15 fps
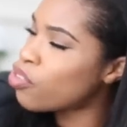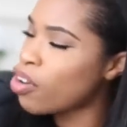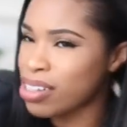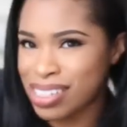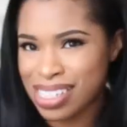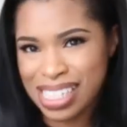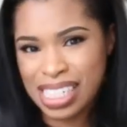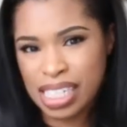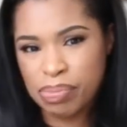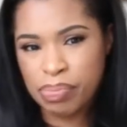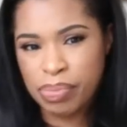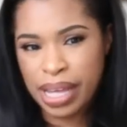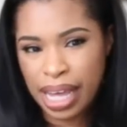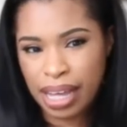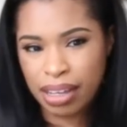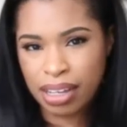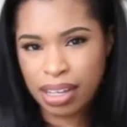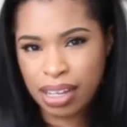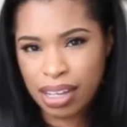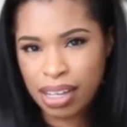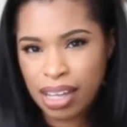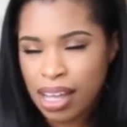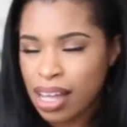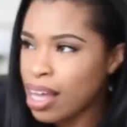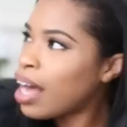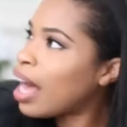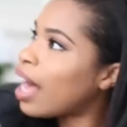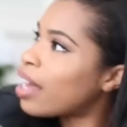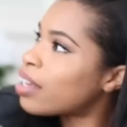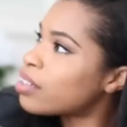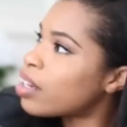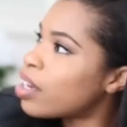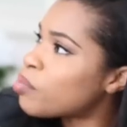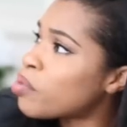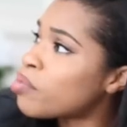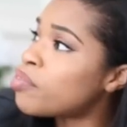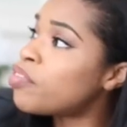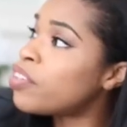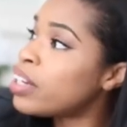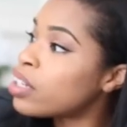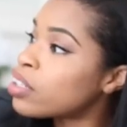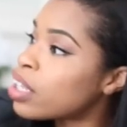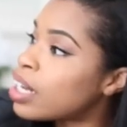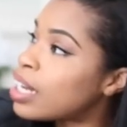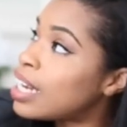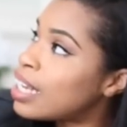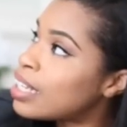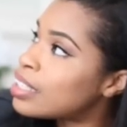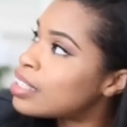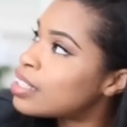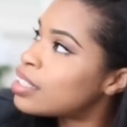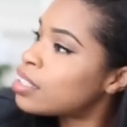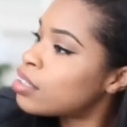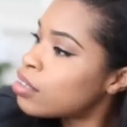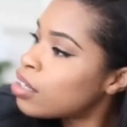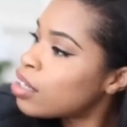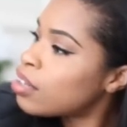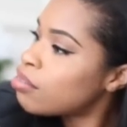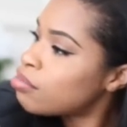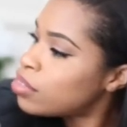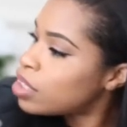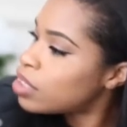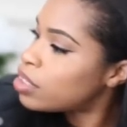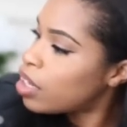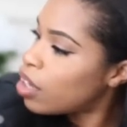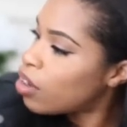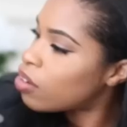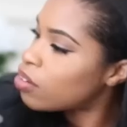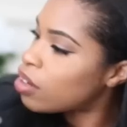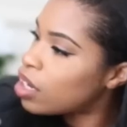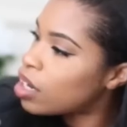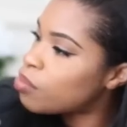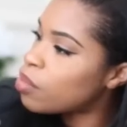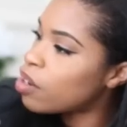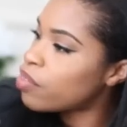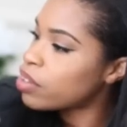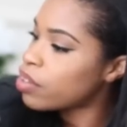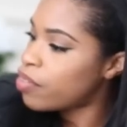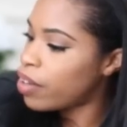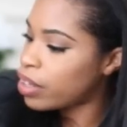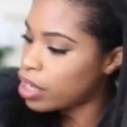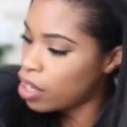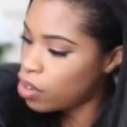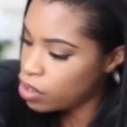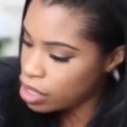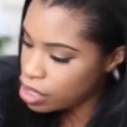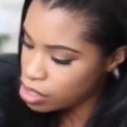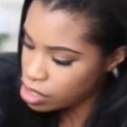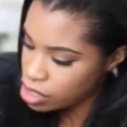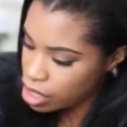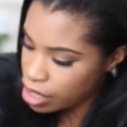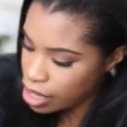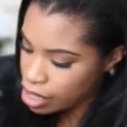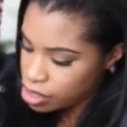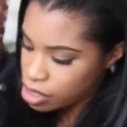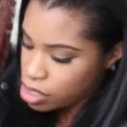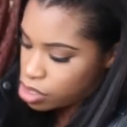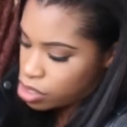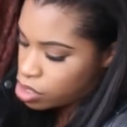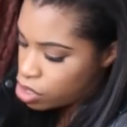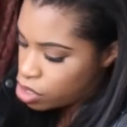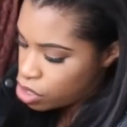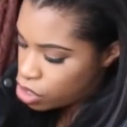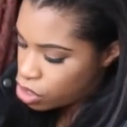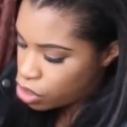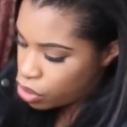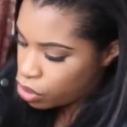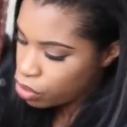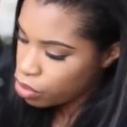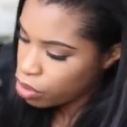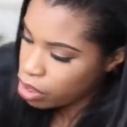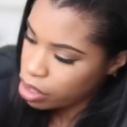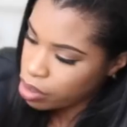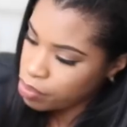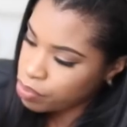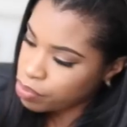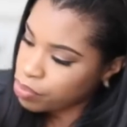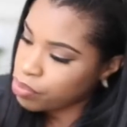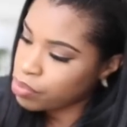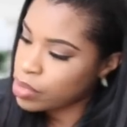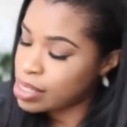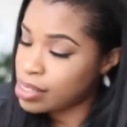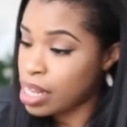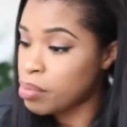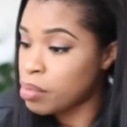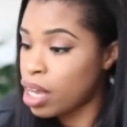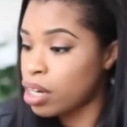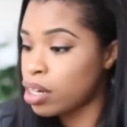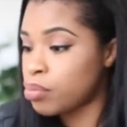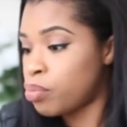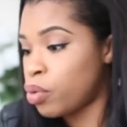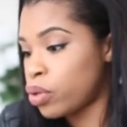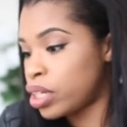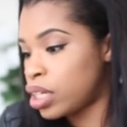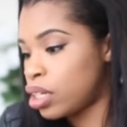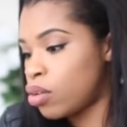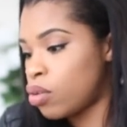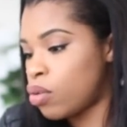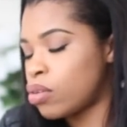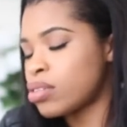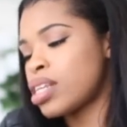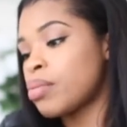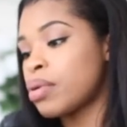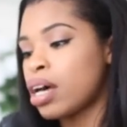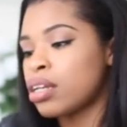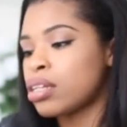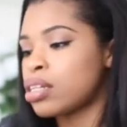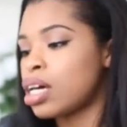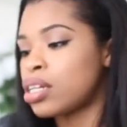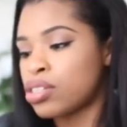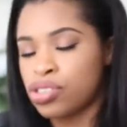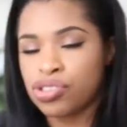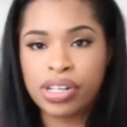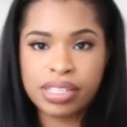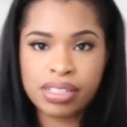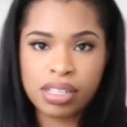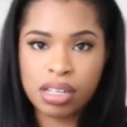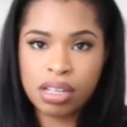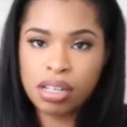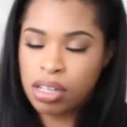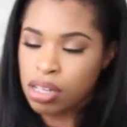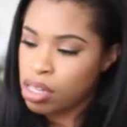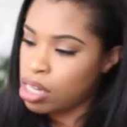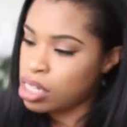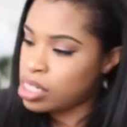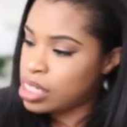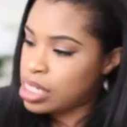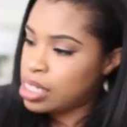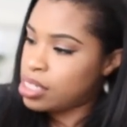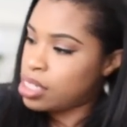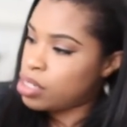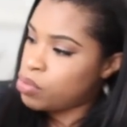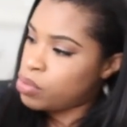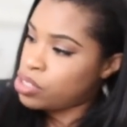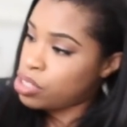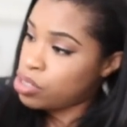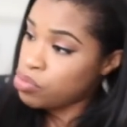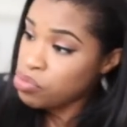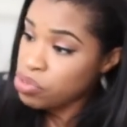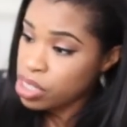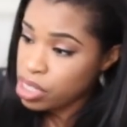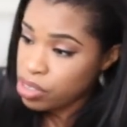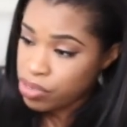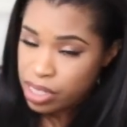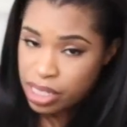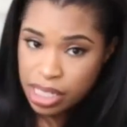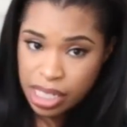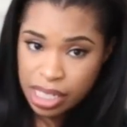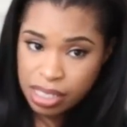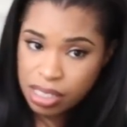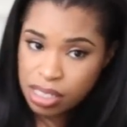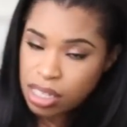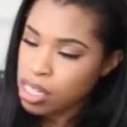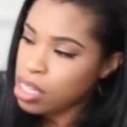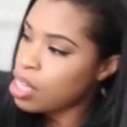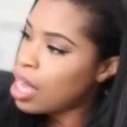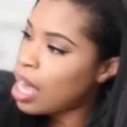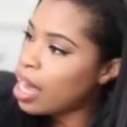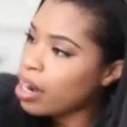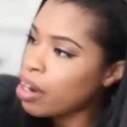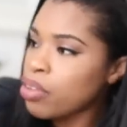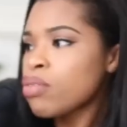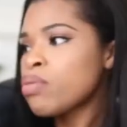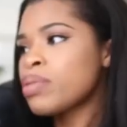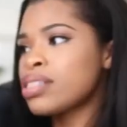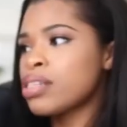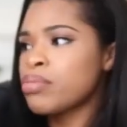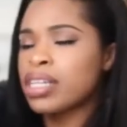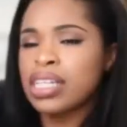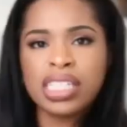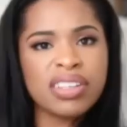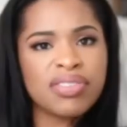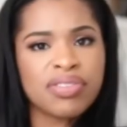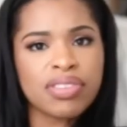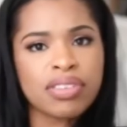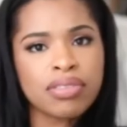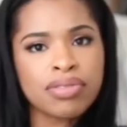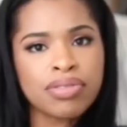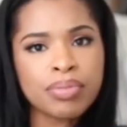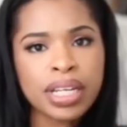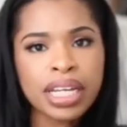rusty pink, and um, I'm feeling the lace detail, and I'm loving the fact that on the inside it has this, you know. Um, same coloured body or same coloured underdress that underneath it, which is really, really nice. And I thought it would be something different for